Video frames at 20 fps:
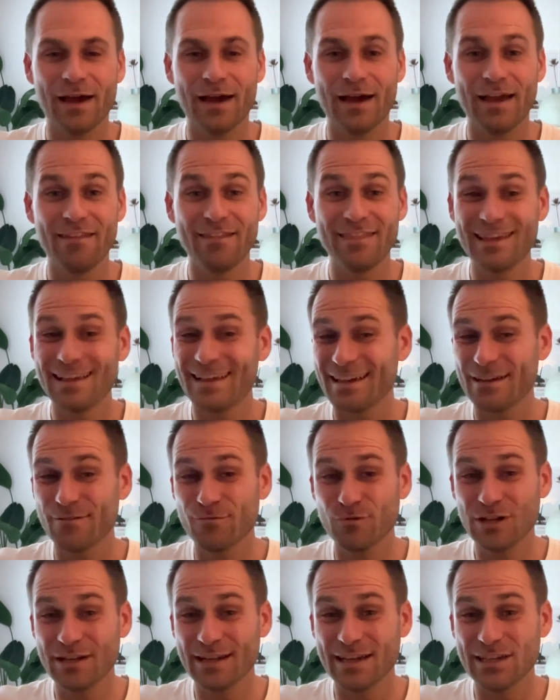I think a
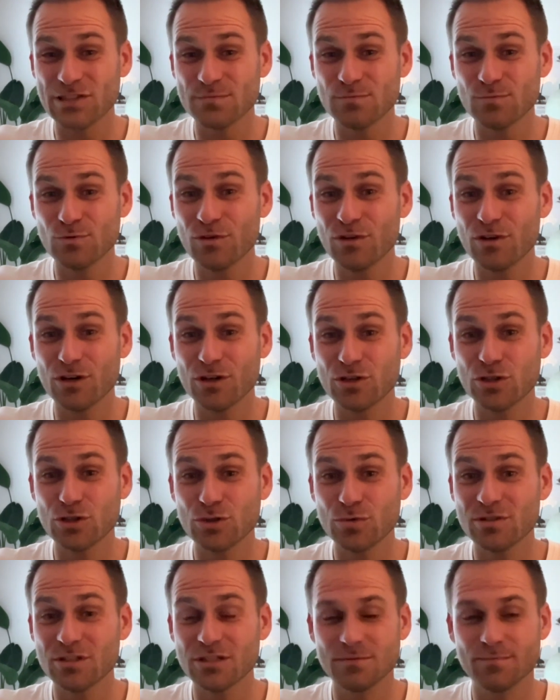really nice smoothie or
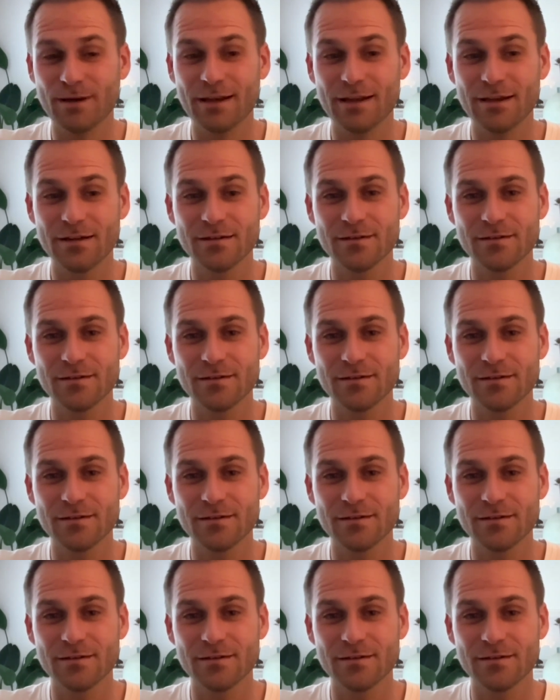juice is better.